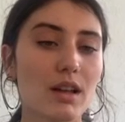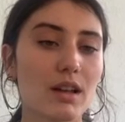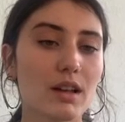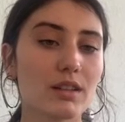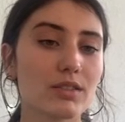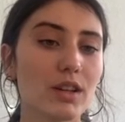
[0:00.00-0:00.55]

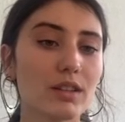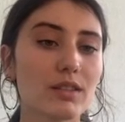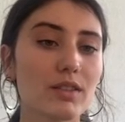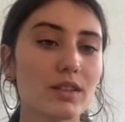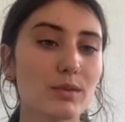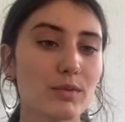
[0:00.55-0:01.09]

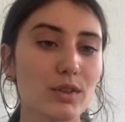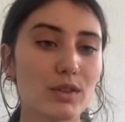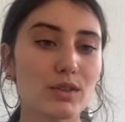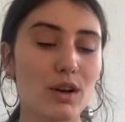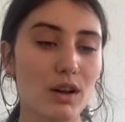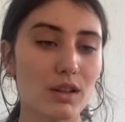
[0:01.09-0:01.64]
Constructivism
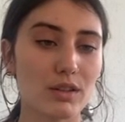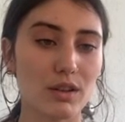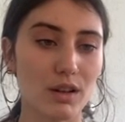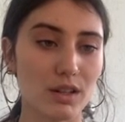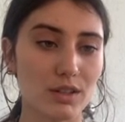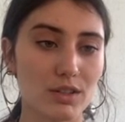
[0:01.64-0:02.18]
views all our
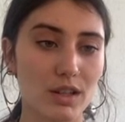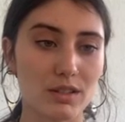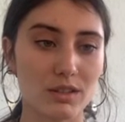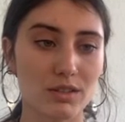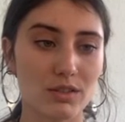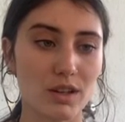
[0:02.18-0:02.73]
knowledge as
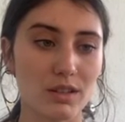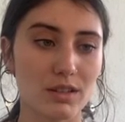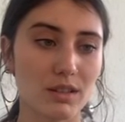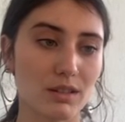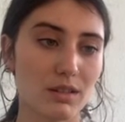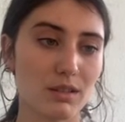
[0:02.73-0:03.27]

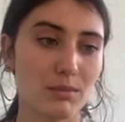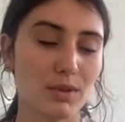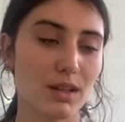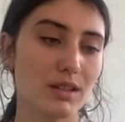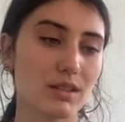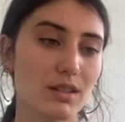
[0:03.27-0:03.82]
constructed
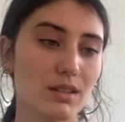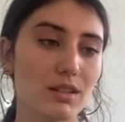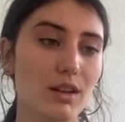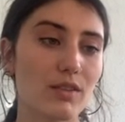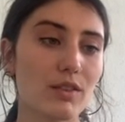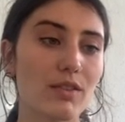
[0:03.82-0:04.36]
because it does
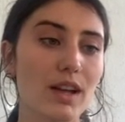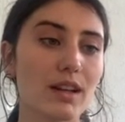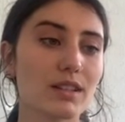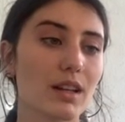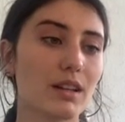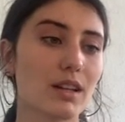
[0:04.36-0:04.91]
not
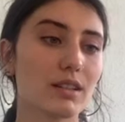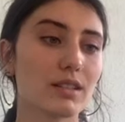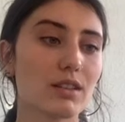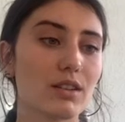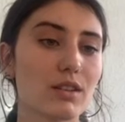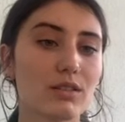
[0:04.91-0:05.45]
reflect any
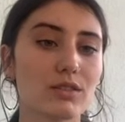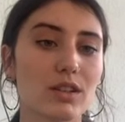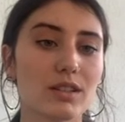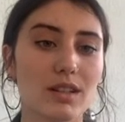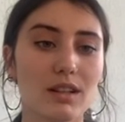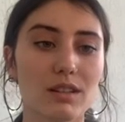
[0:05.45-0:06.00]
external
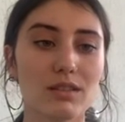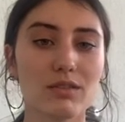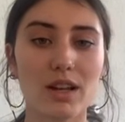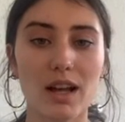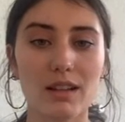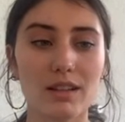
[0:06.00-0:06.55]
transcendent
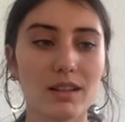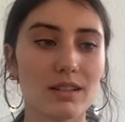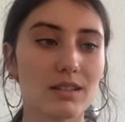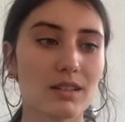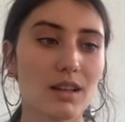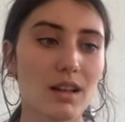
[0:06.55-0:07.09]

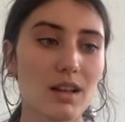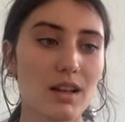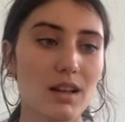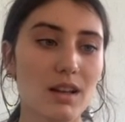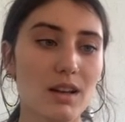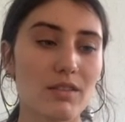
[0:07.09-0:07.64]
realities.
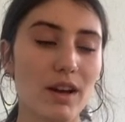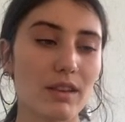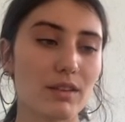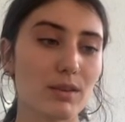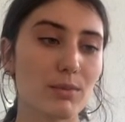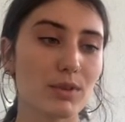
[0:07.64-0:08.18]

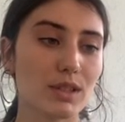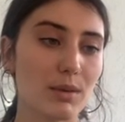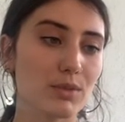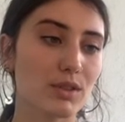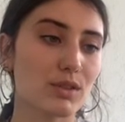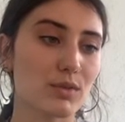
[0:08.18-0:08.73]
Rather,
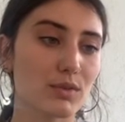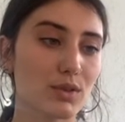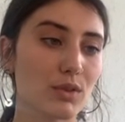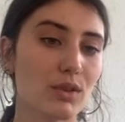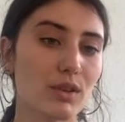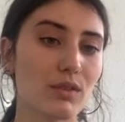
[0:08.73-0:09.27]
perceptions of
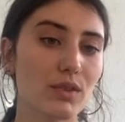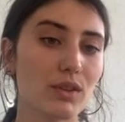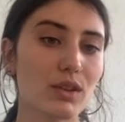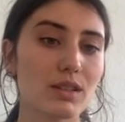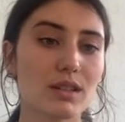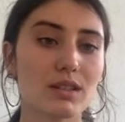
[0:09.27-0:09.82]
truth are viewed
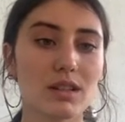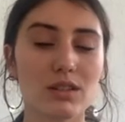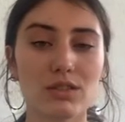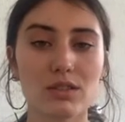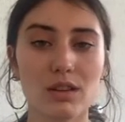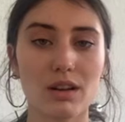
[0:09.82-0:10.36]
as
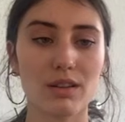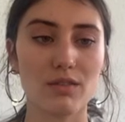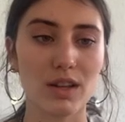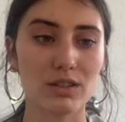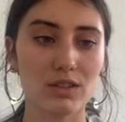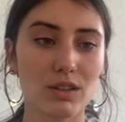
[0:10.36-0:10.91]
contingent on
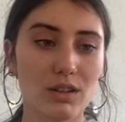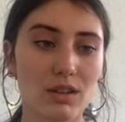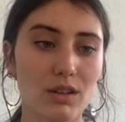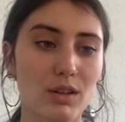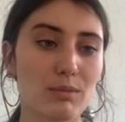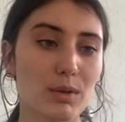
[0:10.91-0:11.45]
convention,
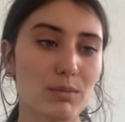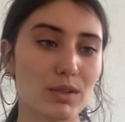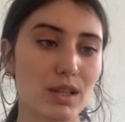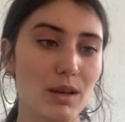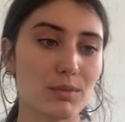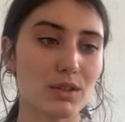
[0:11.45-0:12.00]
human
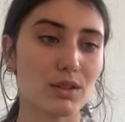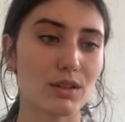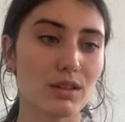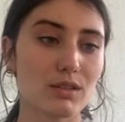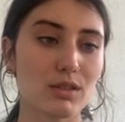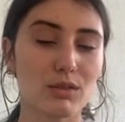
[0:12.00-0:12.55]
perception,
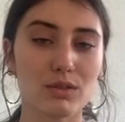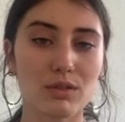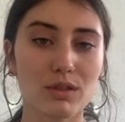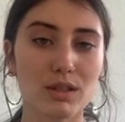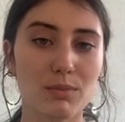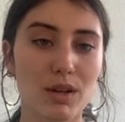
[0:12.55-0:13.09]
and social
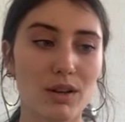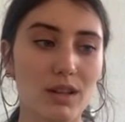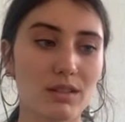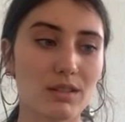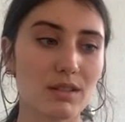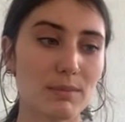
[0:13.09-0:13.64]

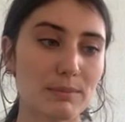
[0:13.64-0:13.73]
experience.